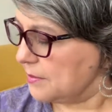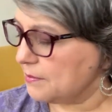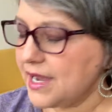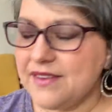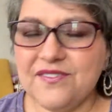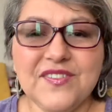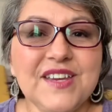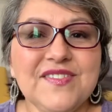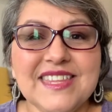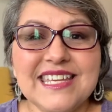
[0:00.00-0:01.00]
My
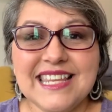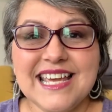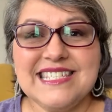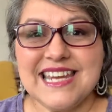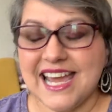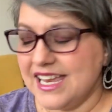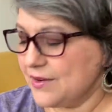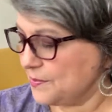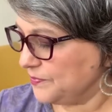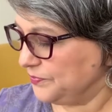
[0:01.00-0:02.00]
5th and last
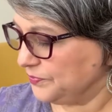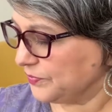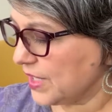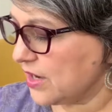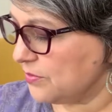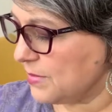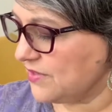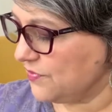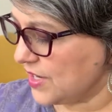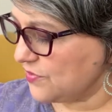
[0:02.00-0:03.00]
item of my
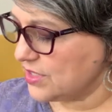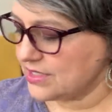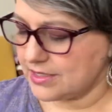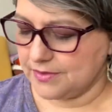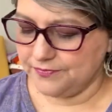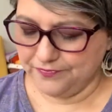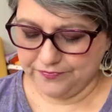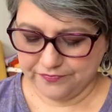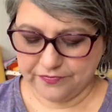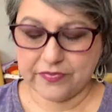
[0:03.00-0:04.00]
favorites
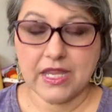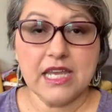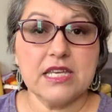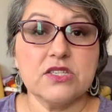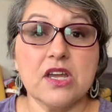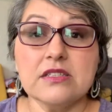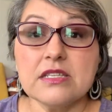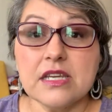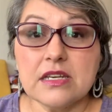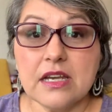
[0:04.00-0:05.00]
is not
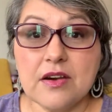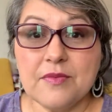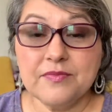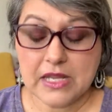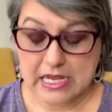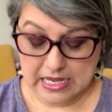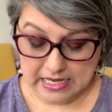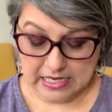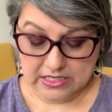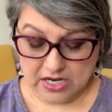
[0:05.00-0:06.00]
skincare,
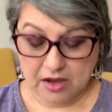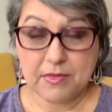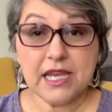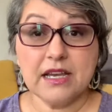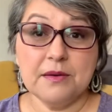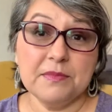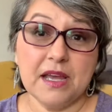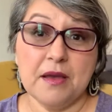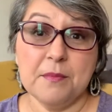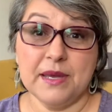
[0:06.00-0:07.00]
is not makeup,
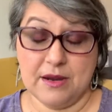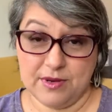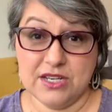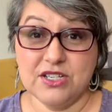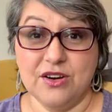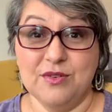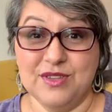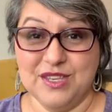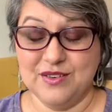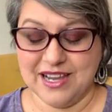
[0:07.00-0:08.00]
but I'm gonna share it
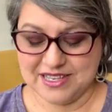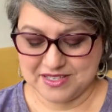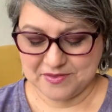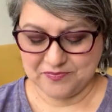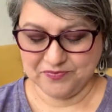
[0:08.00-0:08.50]
with you guys.